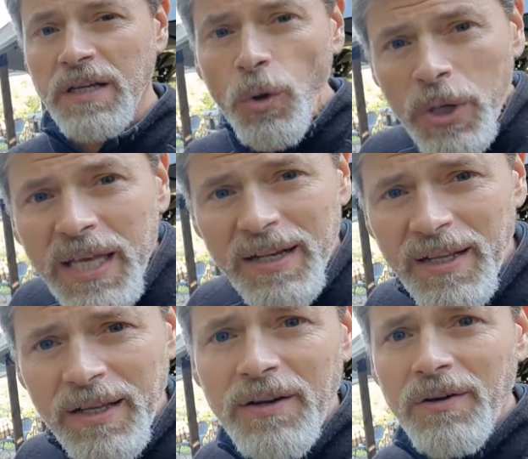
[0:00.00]
I don't get it
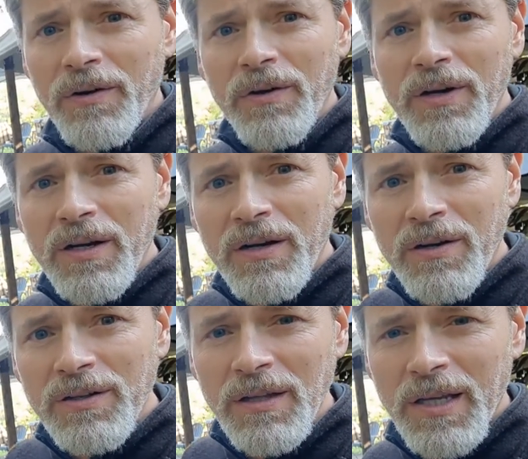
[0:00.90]
here,
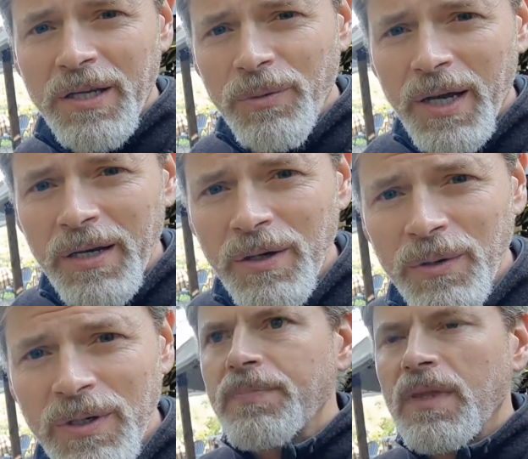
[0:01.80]
here at the Lucky Rhino.